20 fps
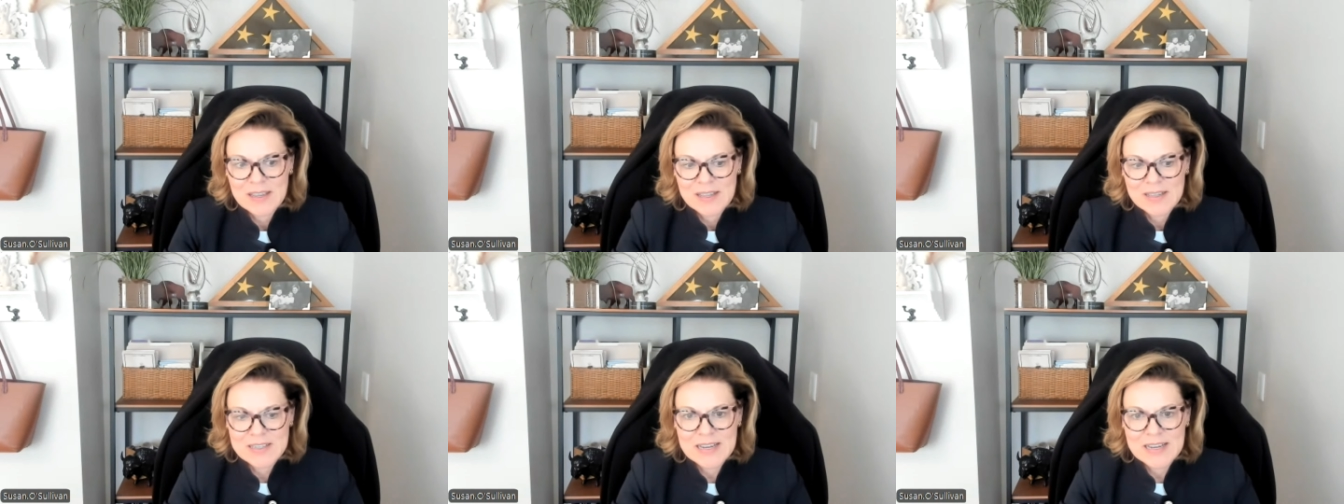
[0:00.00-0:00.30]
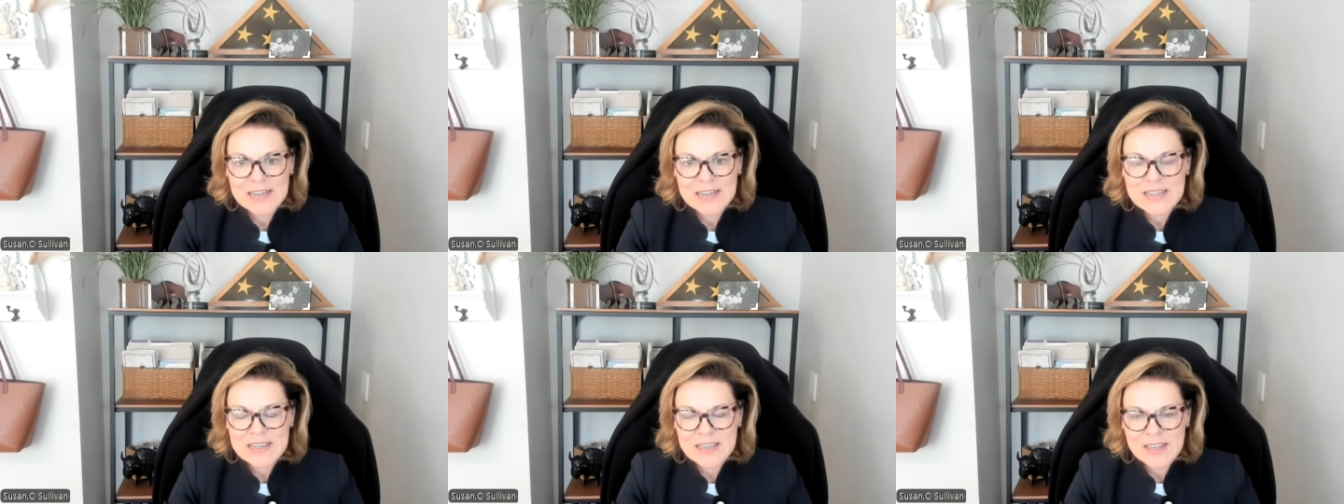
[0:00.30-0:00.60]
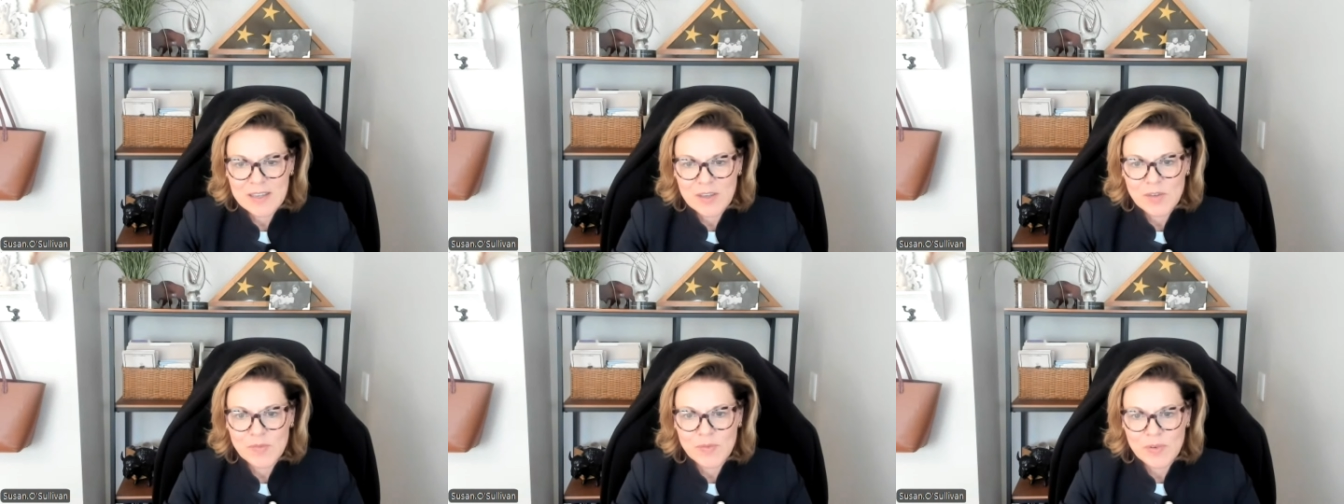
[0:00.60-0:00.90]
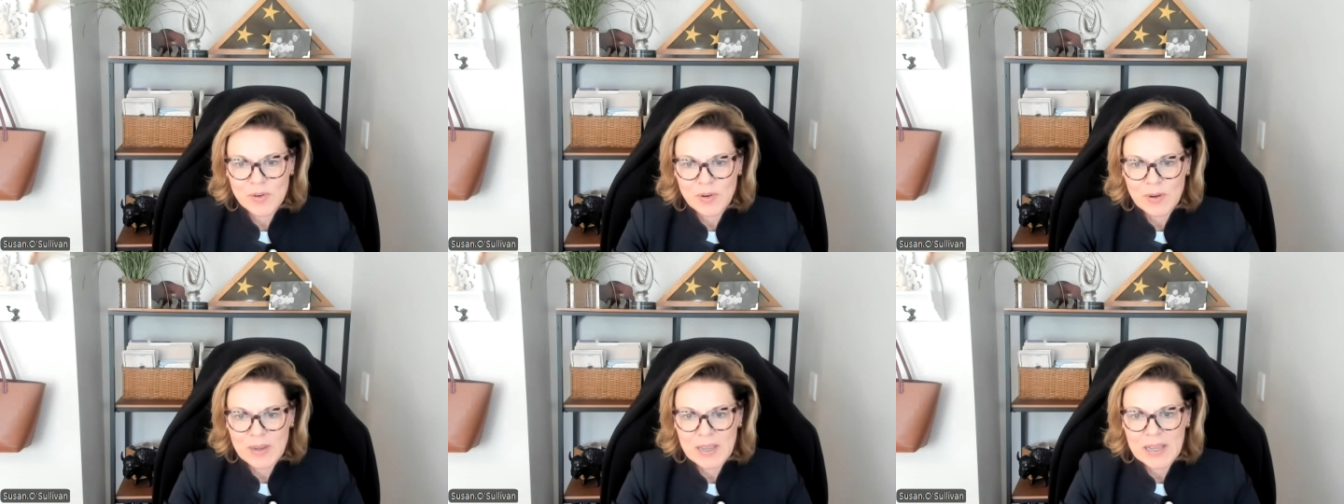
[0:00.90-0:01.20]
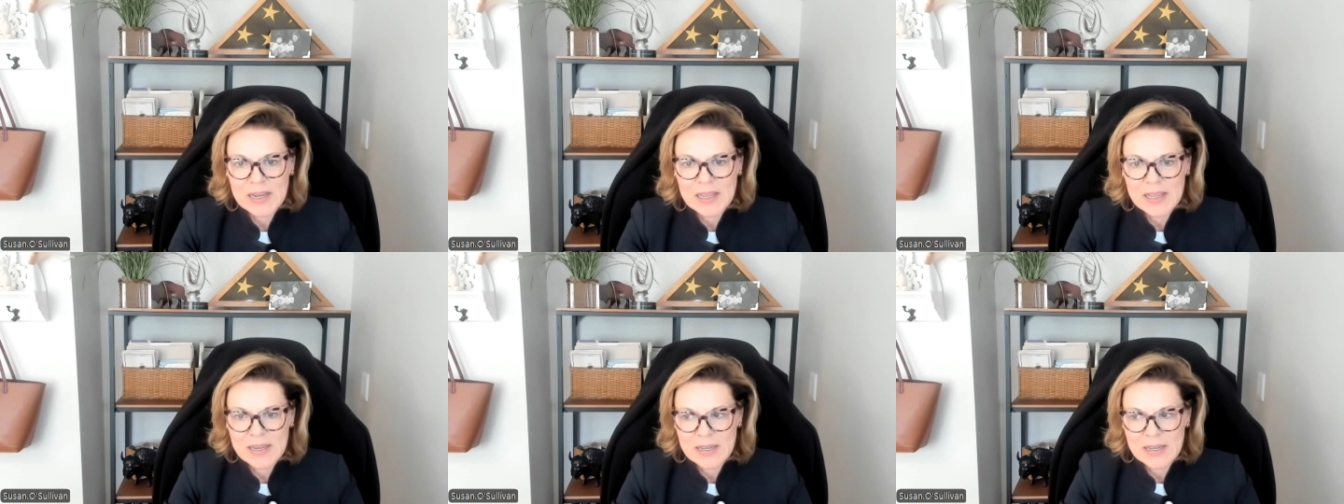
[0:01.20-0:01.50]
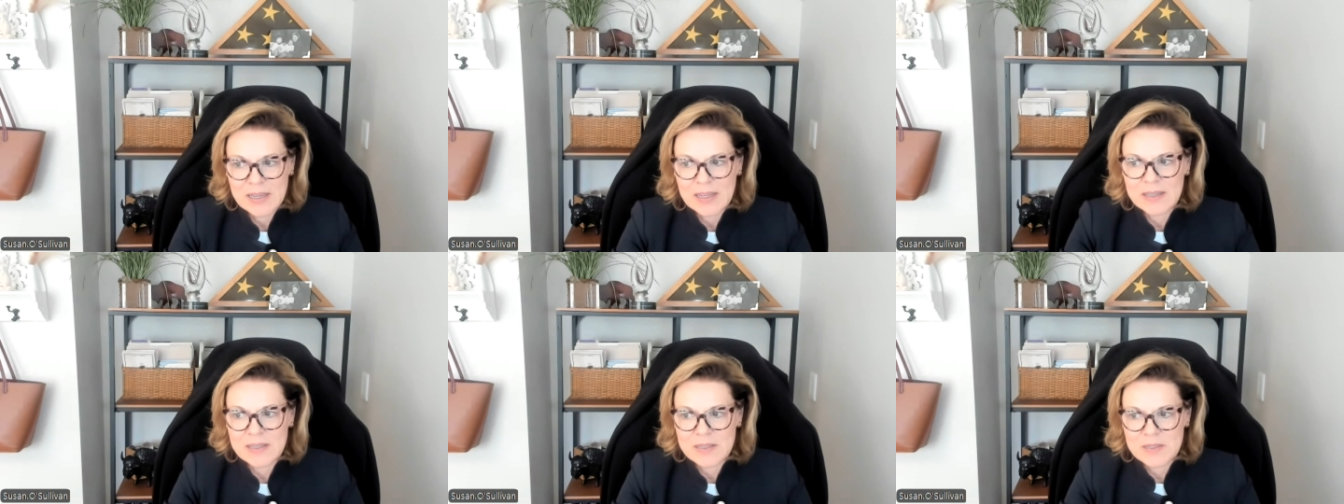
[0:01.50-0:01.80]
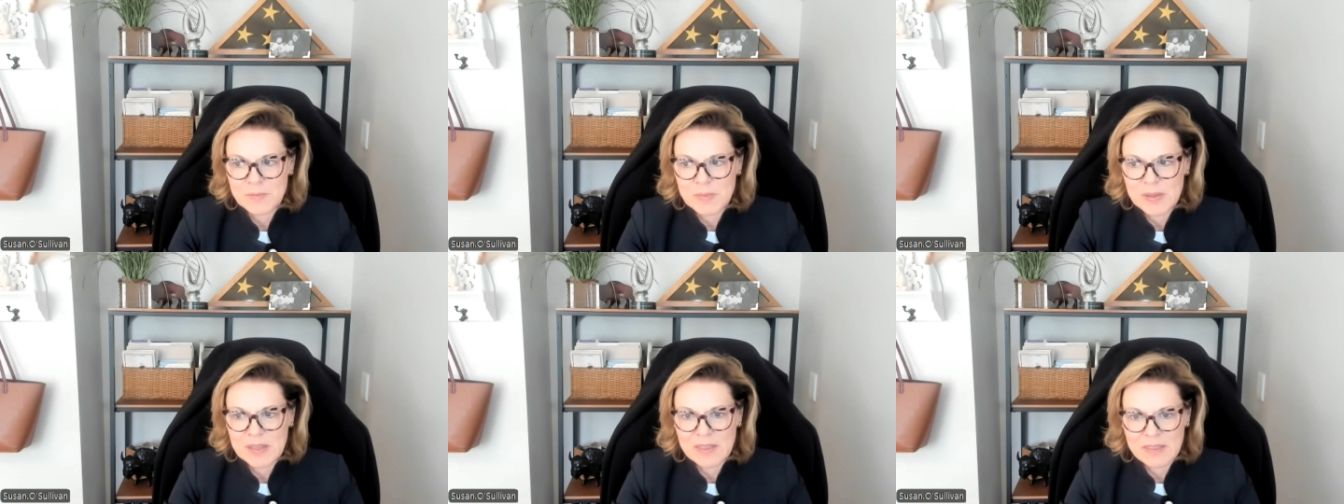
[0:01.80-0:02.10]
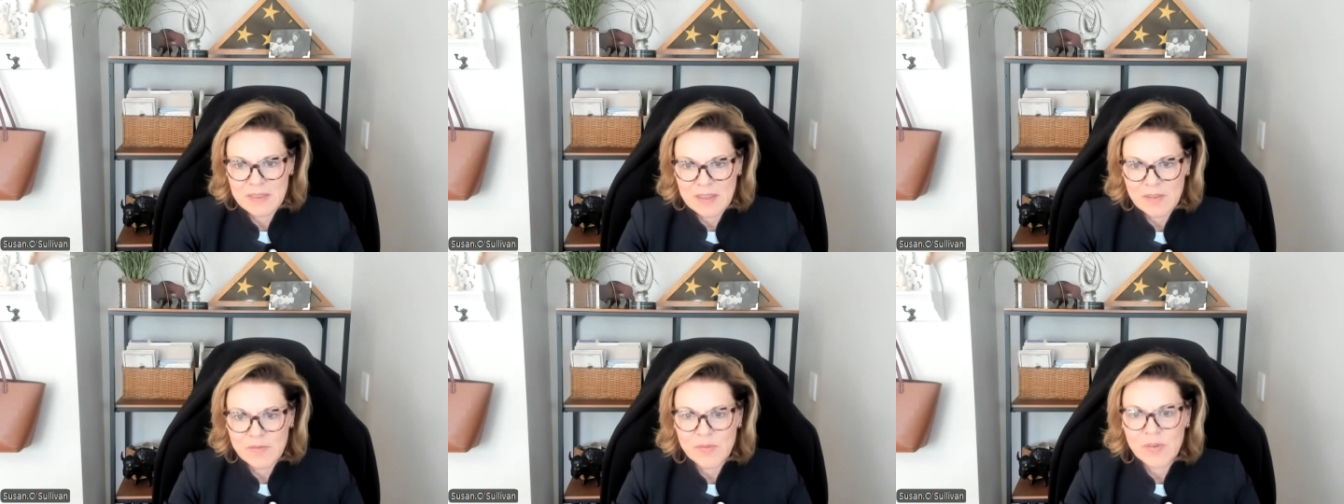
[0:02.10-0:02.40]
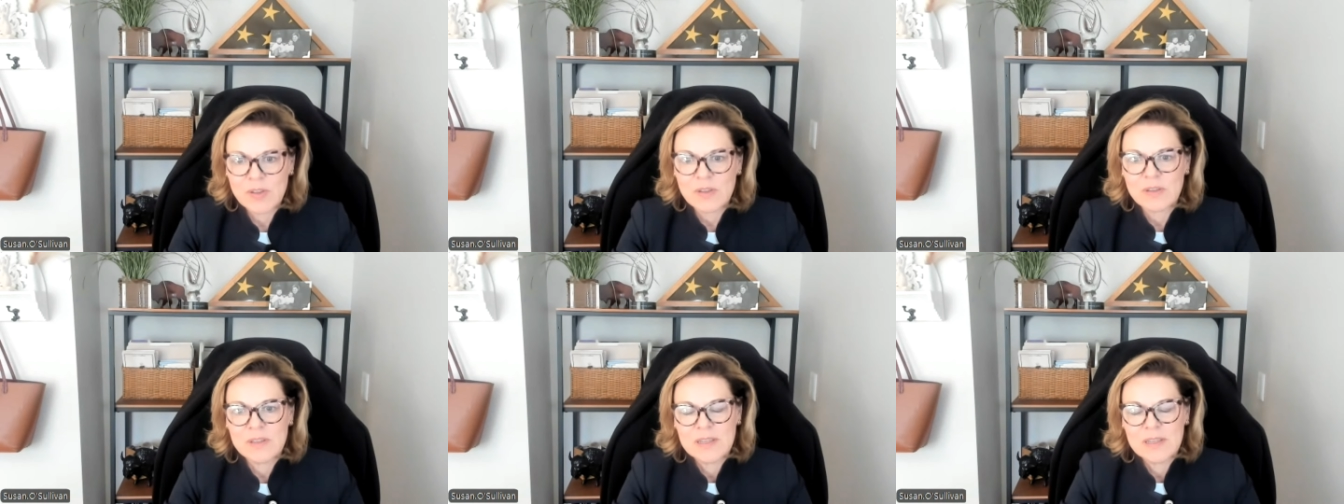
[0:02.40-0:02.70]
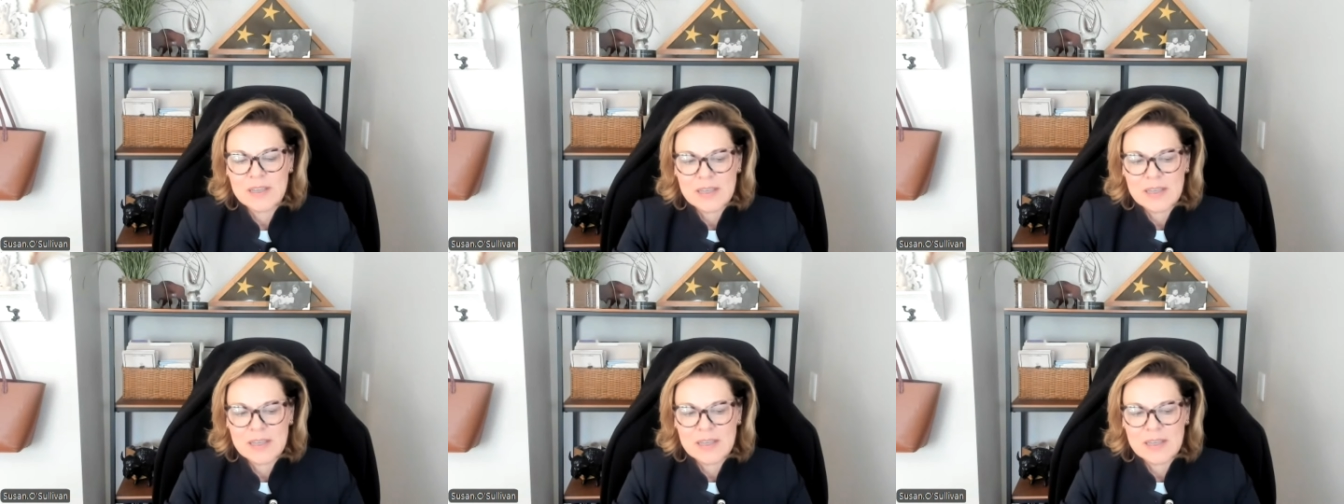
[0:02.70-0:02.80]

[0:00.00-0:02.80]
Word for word: it's not taking it for granted. It's being thankful